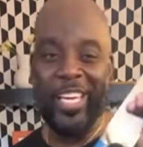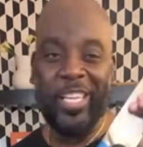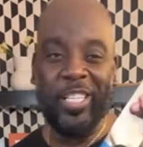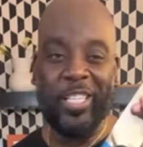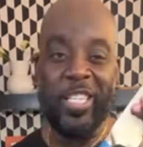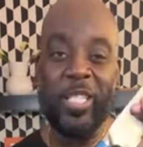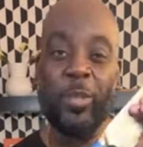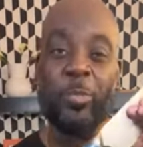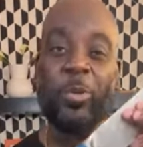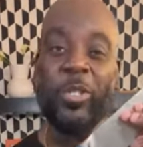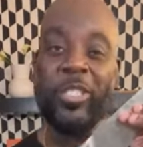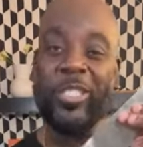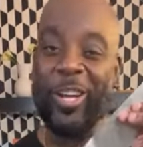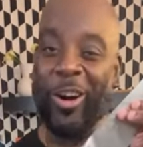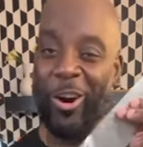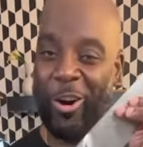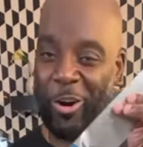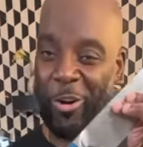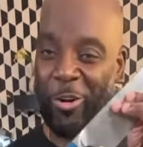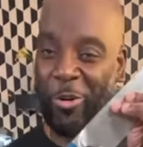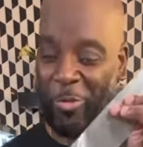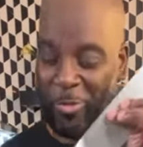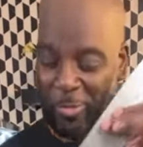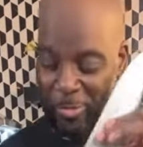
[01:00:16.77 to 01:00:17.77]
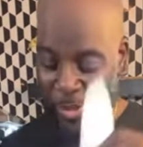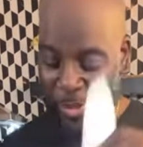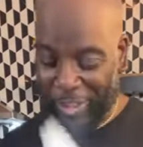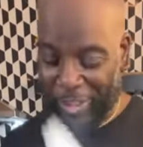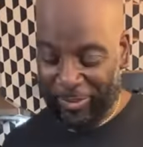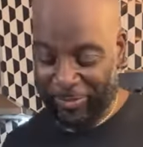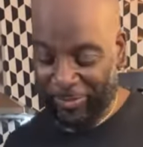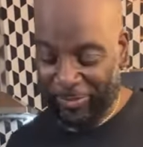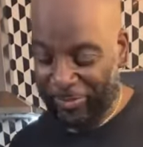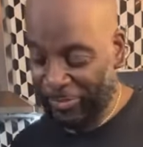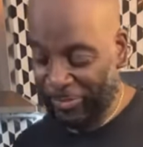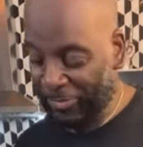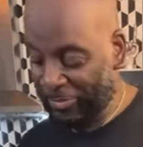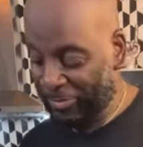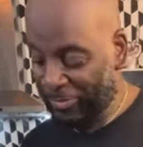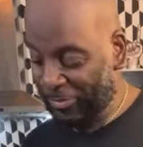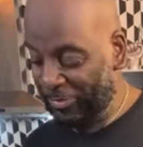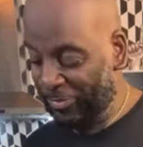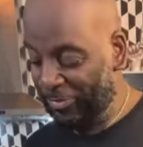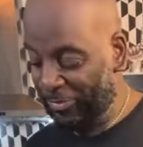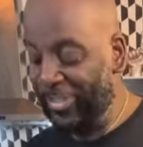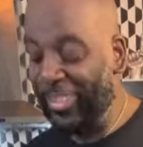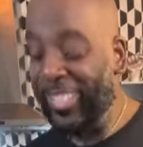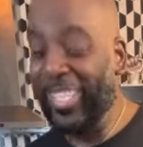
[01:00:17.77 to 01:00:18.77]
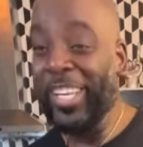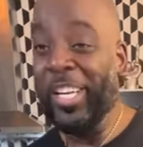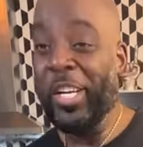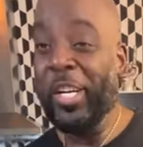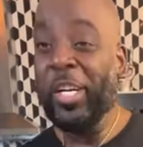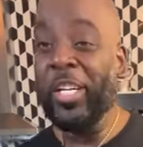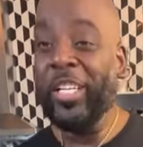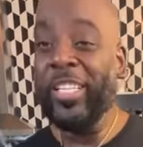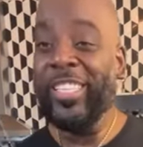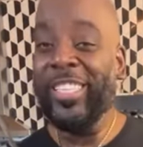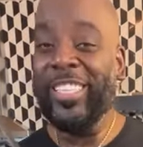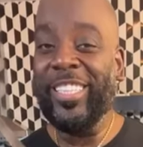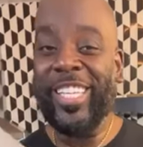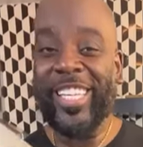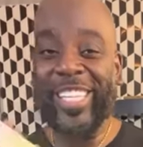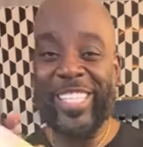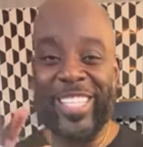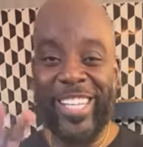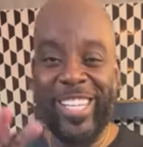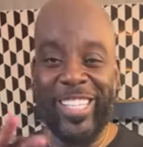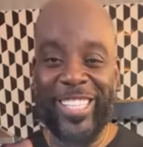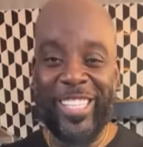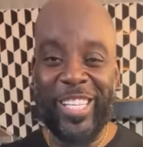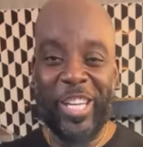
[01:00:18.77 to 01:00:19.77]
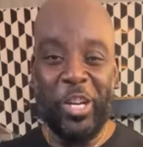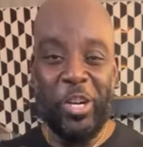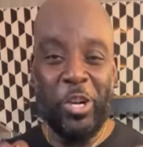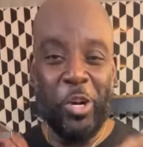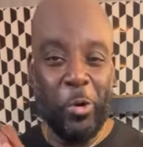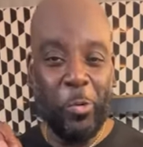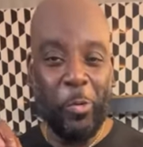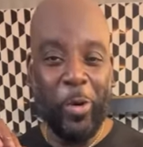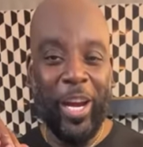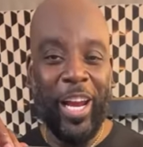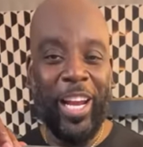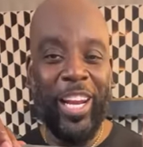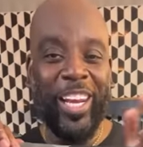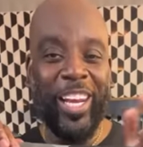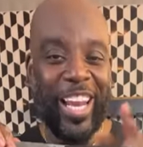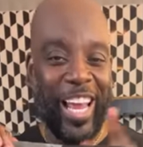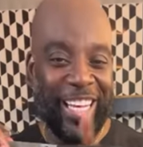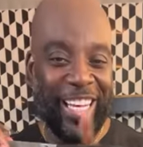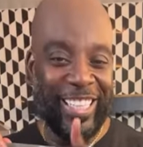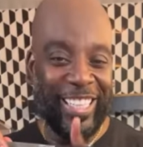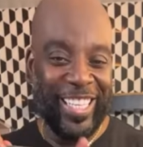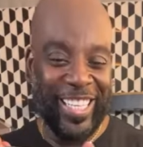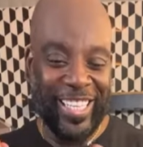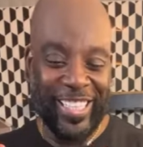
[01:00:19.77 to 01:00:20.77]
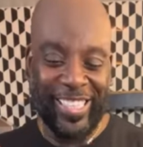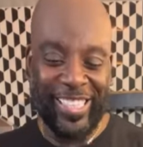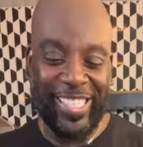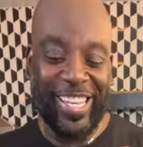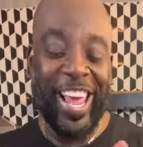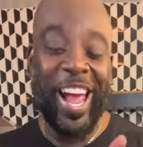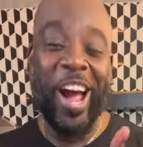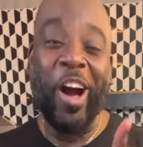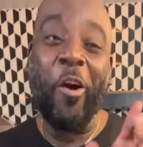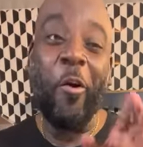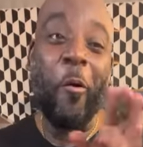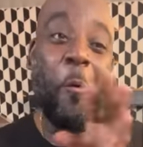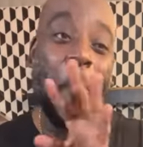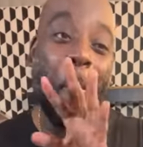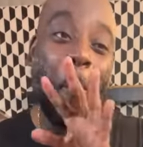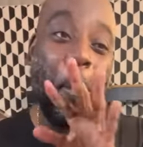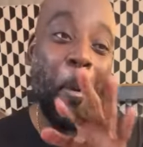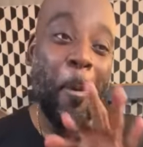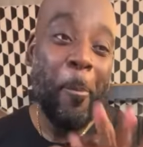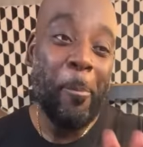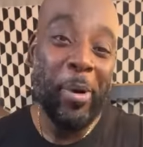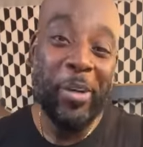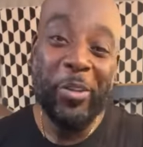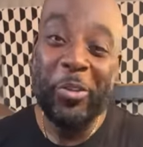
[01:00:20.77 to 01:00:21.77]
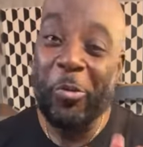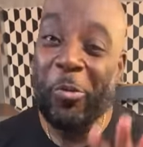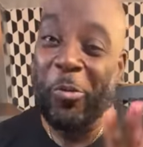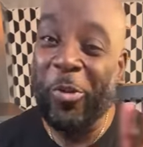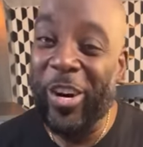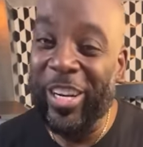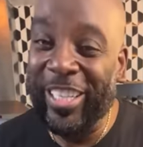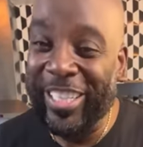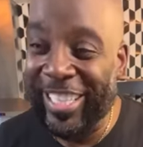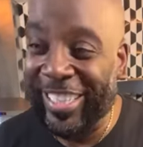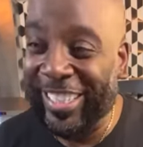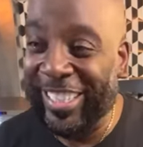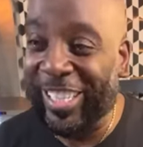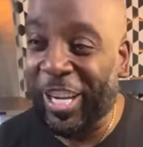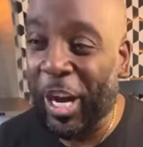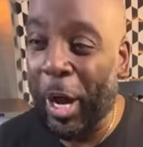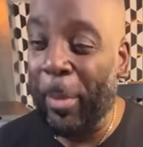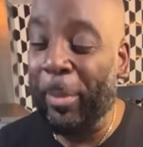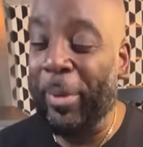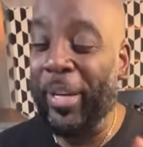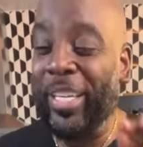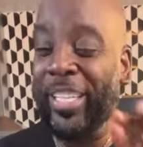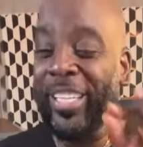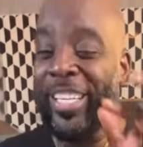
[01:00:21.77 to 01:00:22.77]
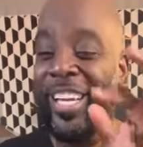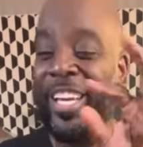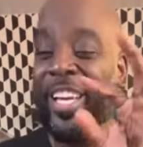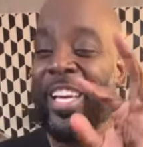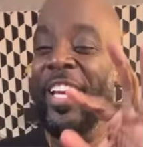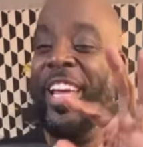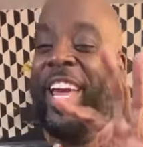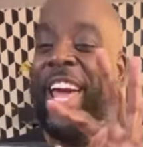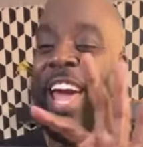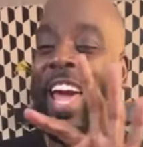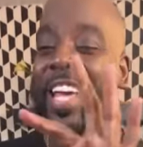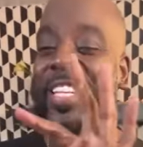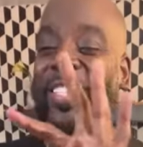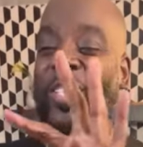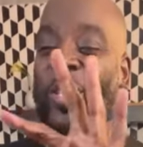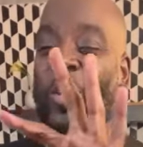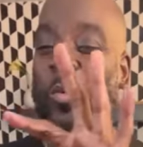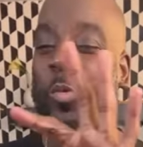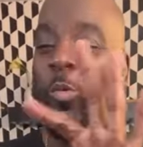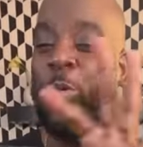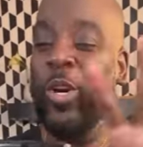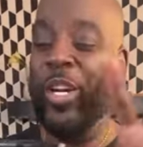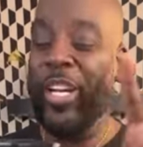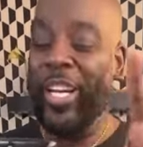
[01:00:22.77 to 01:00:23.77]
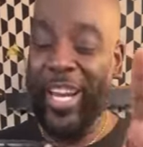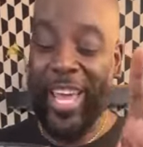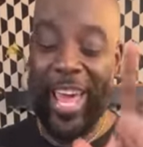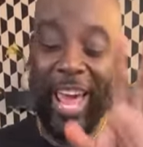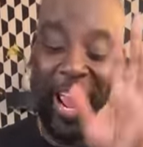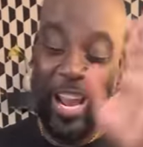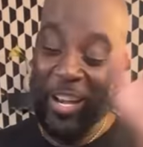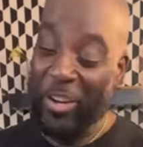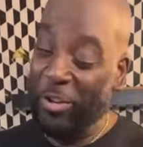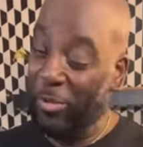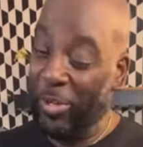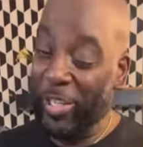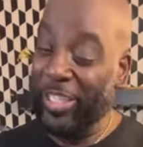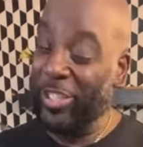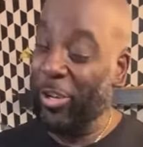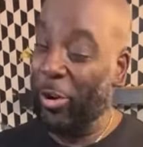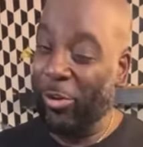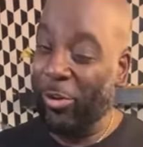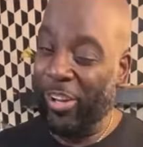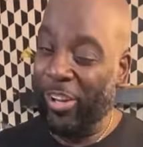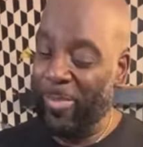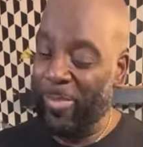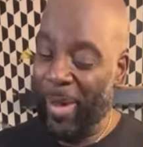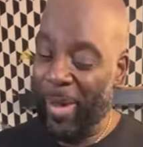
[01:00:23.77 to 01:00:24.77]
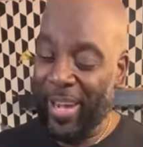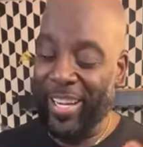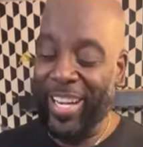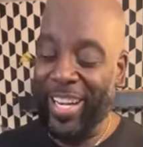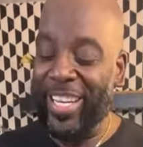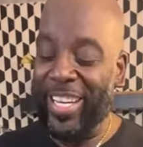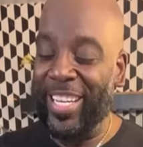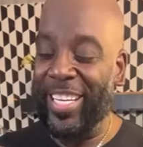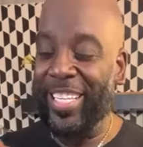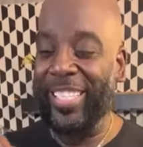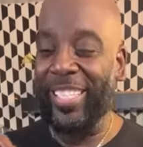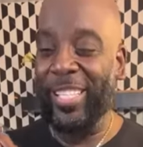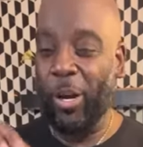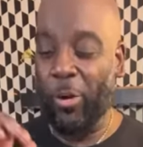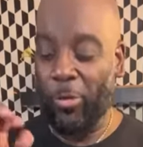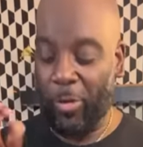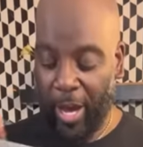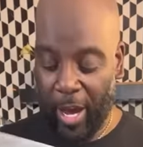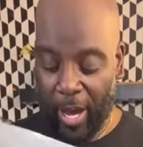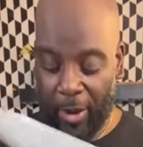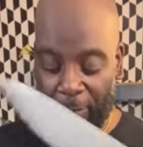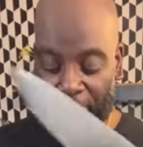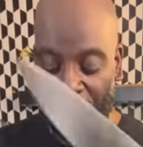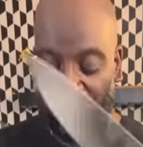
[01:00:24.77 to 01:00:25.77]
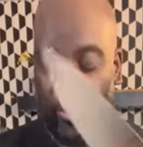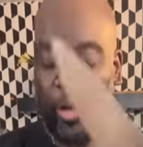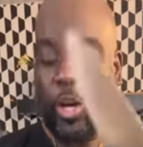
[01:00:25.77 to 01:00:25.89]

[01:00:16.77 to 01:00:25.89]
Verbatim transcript: This was the old one. This is the new one. It look like this now. But the one that's coming has the wooden handle. It's gonna look better than this, okay?